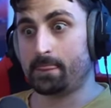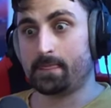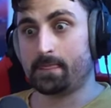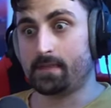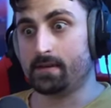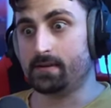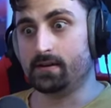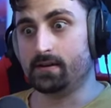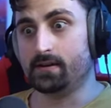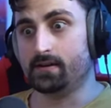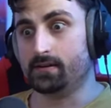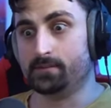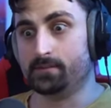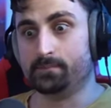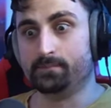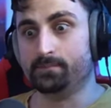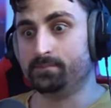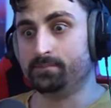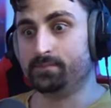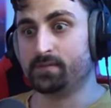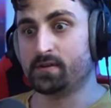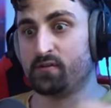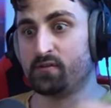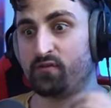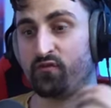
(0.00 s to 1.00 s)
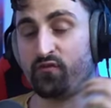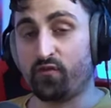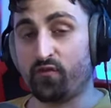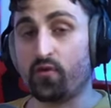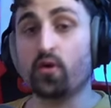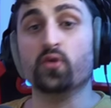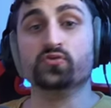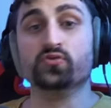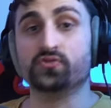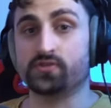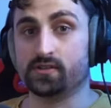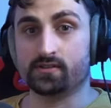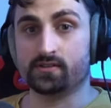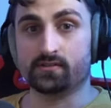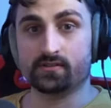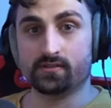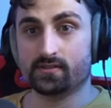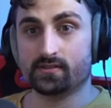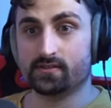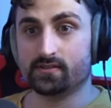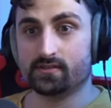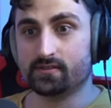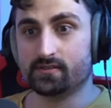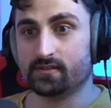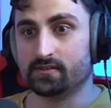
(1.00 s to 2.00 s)
um, frozen,
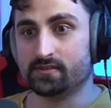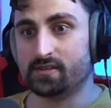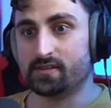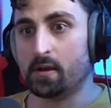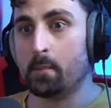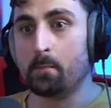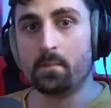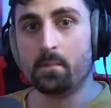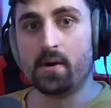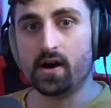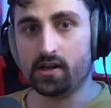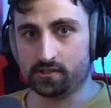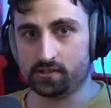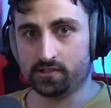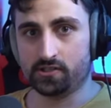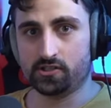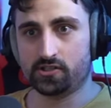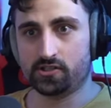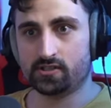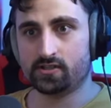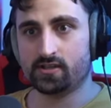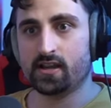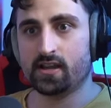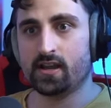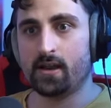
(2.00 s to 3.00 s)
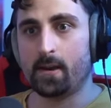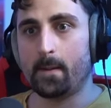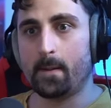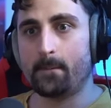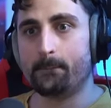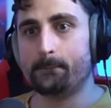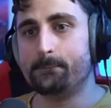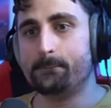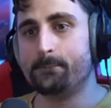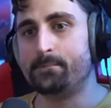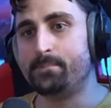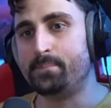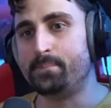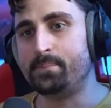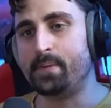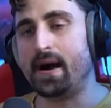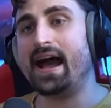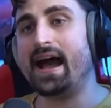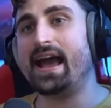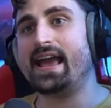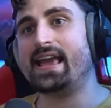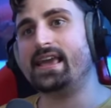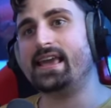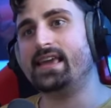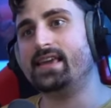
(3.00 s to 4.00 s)
demolished
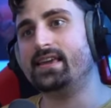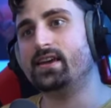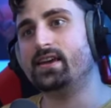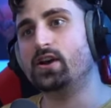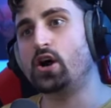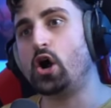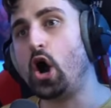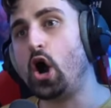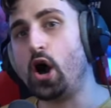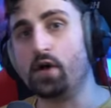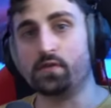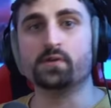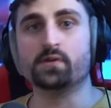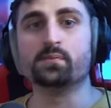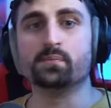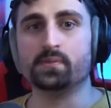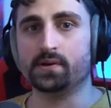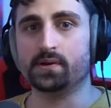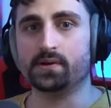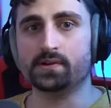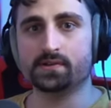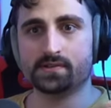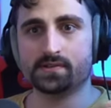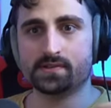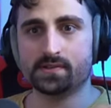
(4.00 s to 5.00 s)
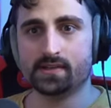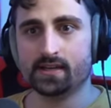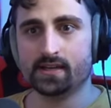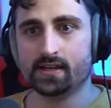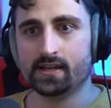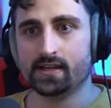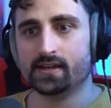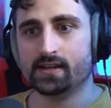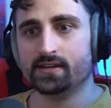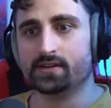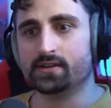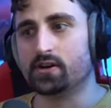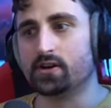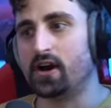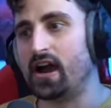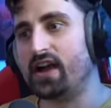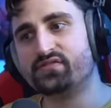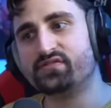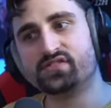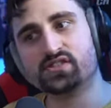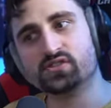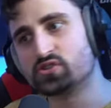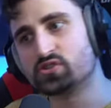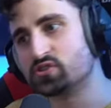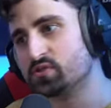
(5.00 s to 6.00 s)
by other players you know, I've
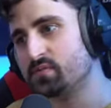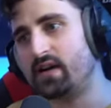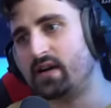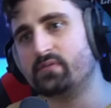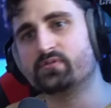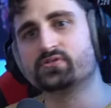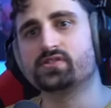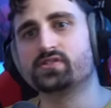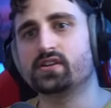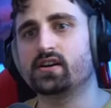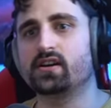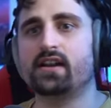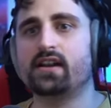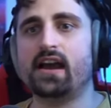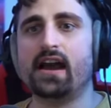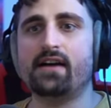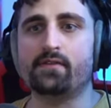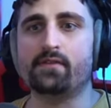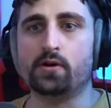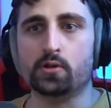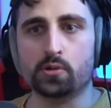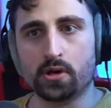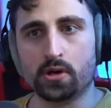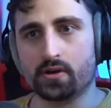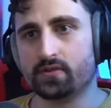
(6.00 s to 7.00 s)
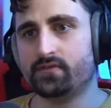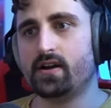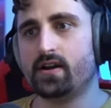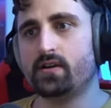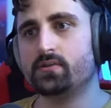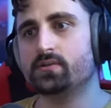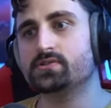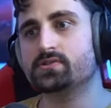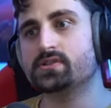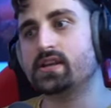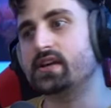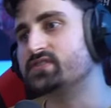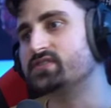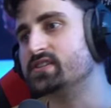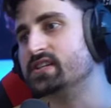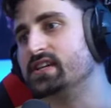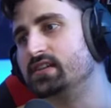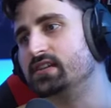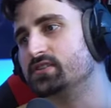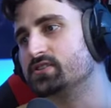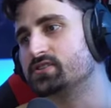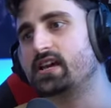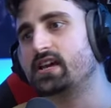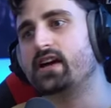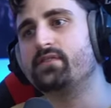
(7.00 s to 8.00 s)
seen survivors that have a lot of hours. I've seen
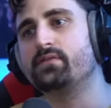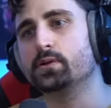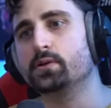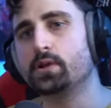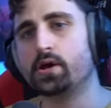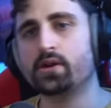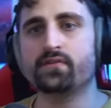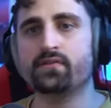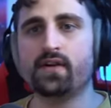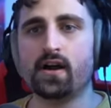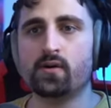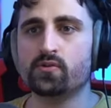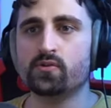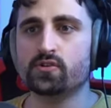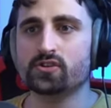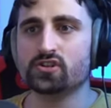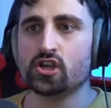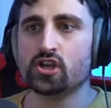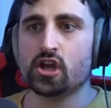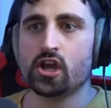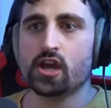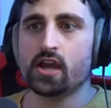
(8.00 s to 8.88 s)
killers that have a lot of hours.